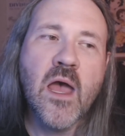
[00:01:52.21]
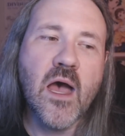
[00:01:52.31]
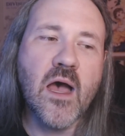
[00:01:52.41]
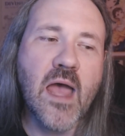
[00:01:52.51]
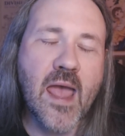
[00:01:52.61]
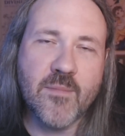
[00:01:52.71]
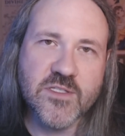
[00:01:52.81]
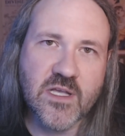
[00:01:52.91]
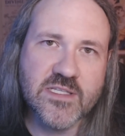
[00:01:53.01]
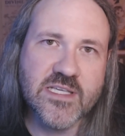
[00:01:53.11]
Uh,
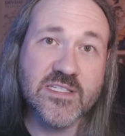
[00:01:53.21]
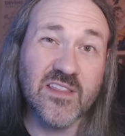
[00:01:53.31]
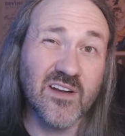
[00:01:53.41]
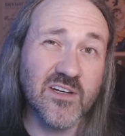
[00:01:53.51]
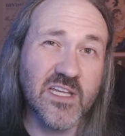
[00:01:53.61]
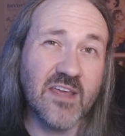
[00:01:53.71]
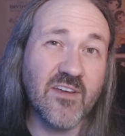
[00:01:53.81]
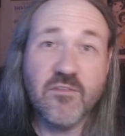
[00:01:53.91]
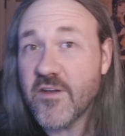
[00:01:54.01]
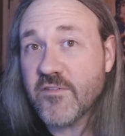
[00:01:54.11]
Amazon says that they're
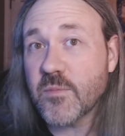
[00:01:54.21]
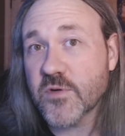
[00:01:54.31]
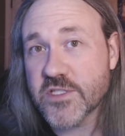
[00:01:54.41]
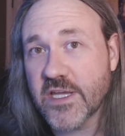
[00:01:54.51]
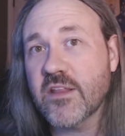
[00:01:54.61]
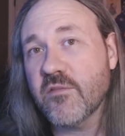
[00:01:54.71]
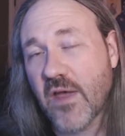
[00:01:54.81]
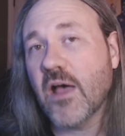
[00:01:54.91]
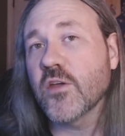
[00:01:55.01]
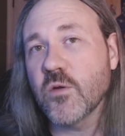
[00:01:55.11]
giving fifty percent of the
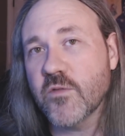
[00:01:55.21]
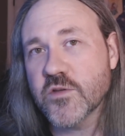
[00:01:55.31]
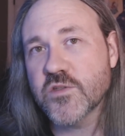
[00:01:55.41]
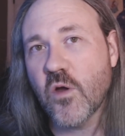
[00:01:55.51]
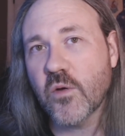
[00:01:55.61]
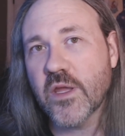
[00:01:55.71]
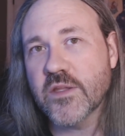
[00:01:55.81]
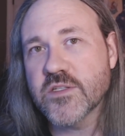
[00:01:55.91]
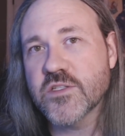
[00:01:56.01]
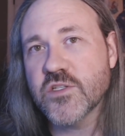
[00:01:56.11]
value of those
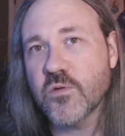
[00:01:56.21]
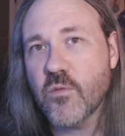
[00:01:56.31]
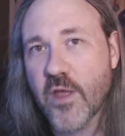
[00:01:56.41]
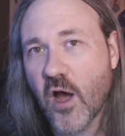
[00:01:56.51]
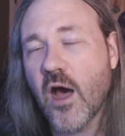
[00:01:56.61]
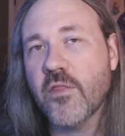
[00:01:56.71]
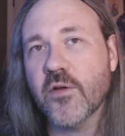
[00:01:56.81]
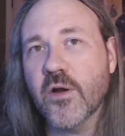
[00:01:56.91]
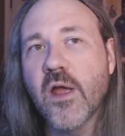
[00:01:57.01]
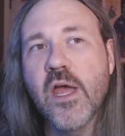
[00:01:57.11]
tokens to the author.